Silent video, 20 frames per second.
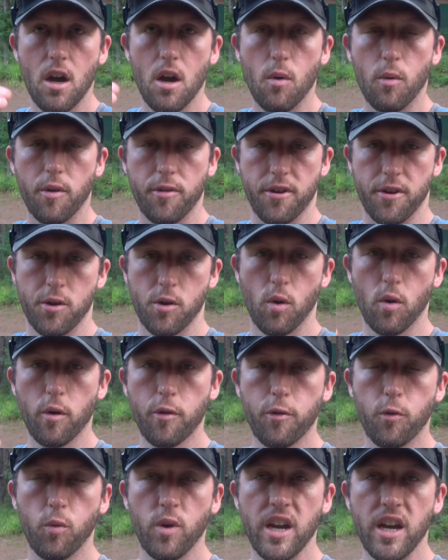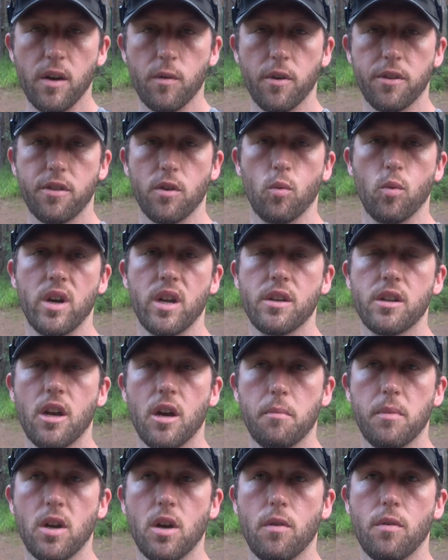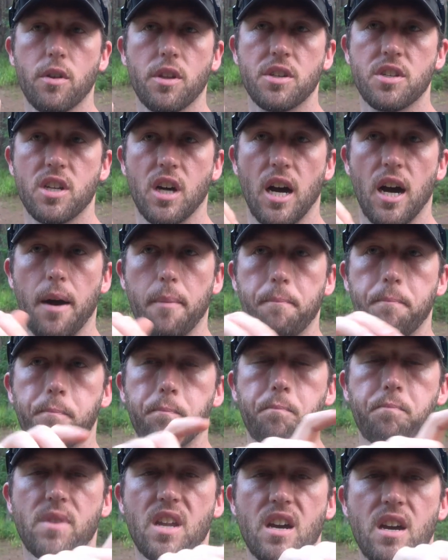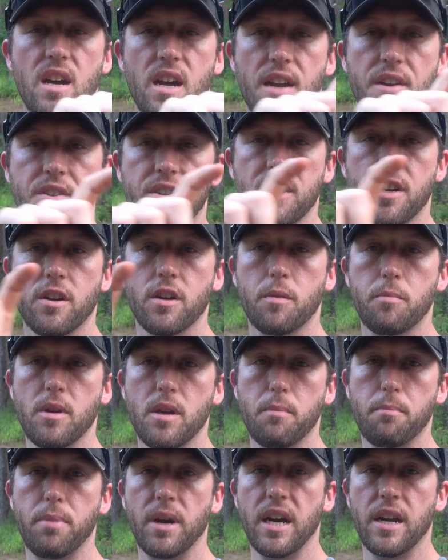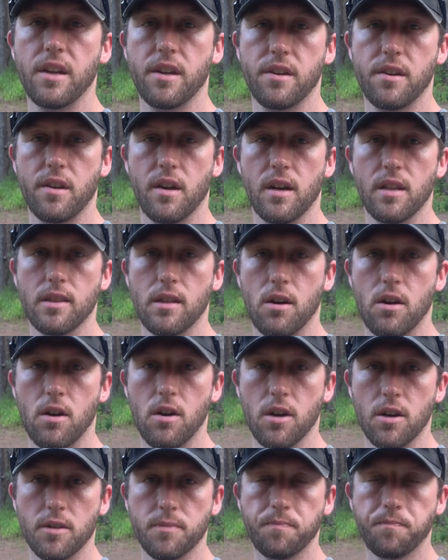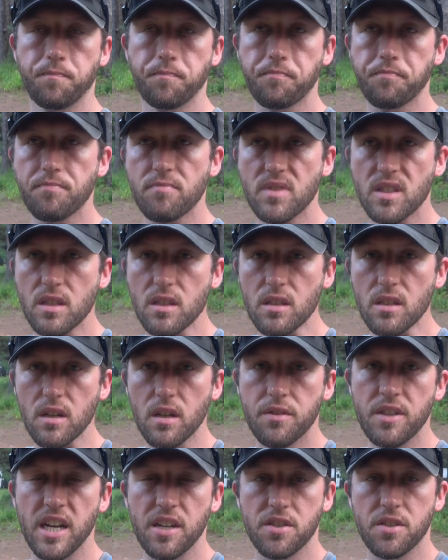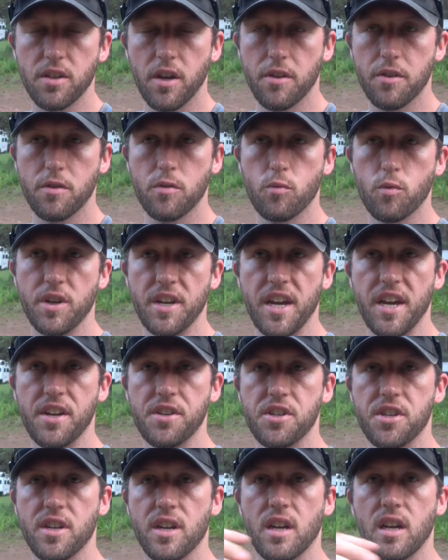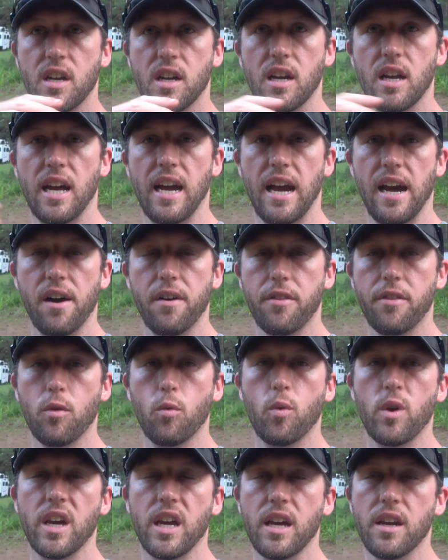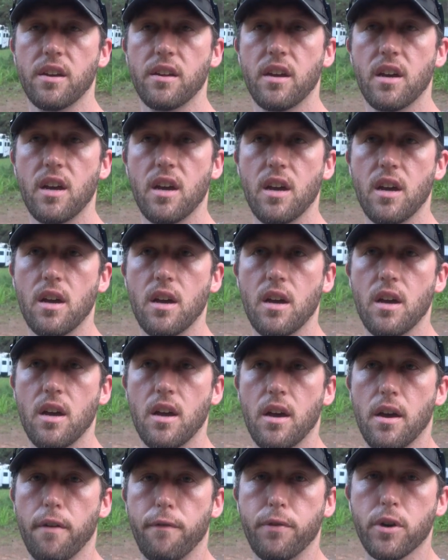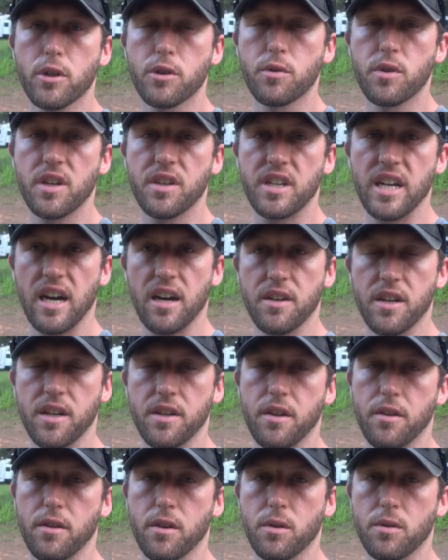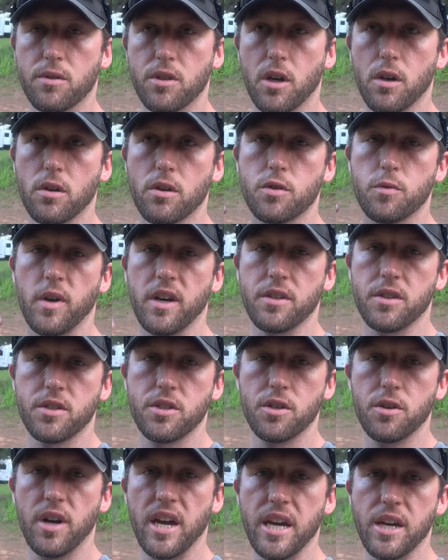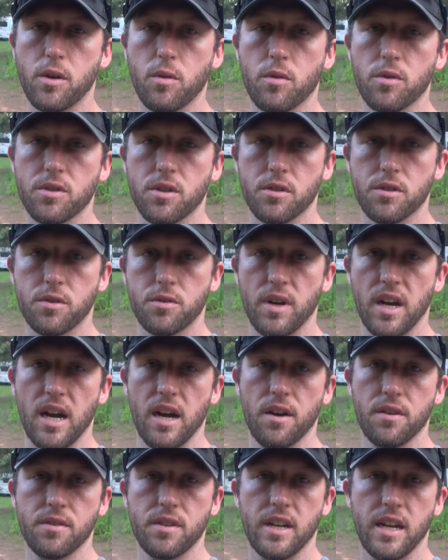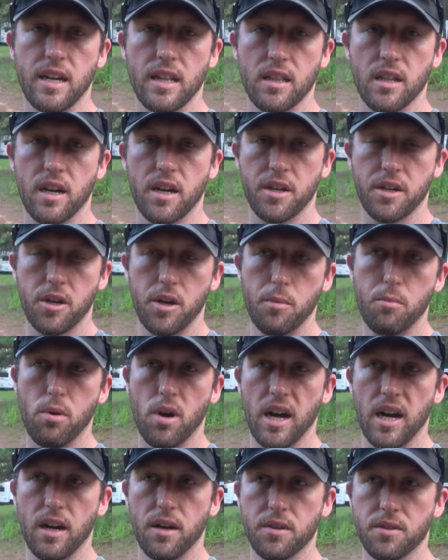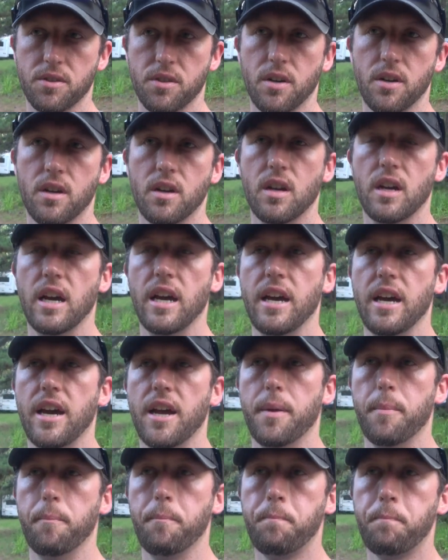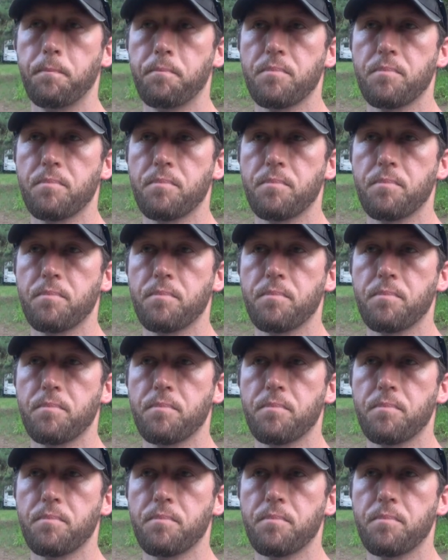with a north wind, with the wind coming over the top, and deer to be bedded along that southern ridge, out of the wind, filtering down into those oaks while there's still acorns on the ground and a lot of good browse and